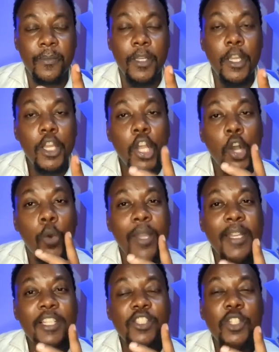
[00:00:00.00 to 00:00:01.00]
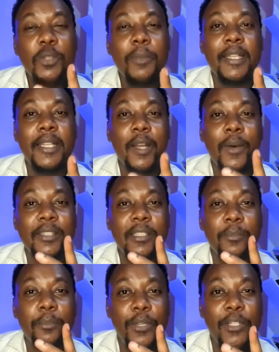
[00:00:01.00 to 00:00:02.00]
When Nelson Mandela was
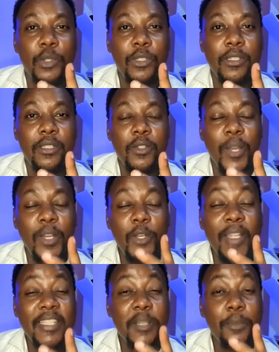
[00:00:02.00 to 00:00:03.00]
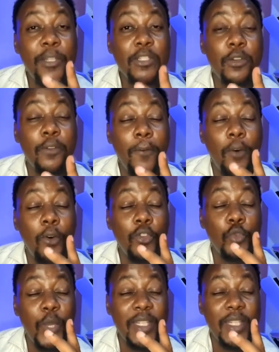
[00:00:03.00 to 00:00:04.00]
imprisoned, when he was in prison for
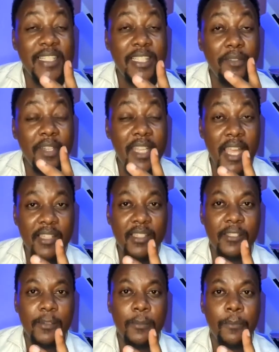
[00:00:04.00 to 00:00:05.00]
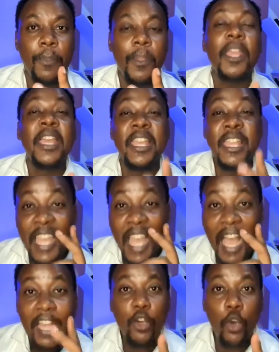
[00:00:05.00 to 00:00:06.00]
27 years, he had
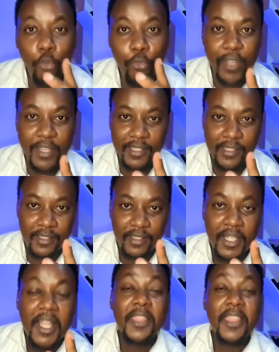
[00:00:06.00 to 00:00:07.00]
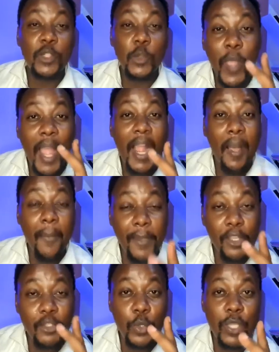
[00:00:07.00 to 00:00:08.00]
offers that were coming to
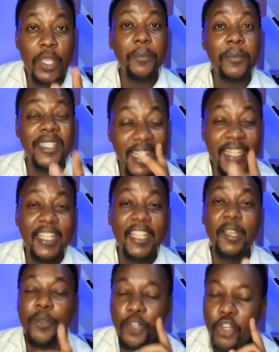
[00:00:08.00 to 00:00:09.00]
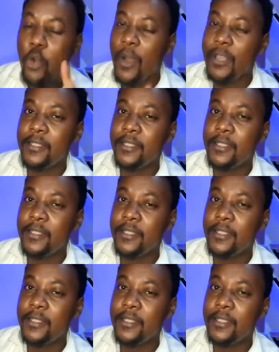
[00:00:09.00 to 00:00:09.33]
him, telling him, you know what?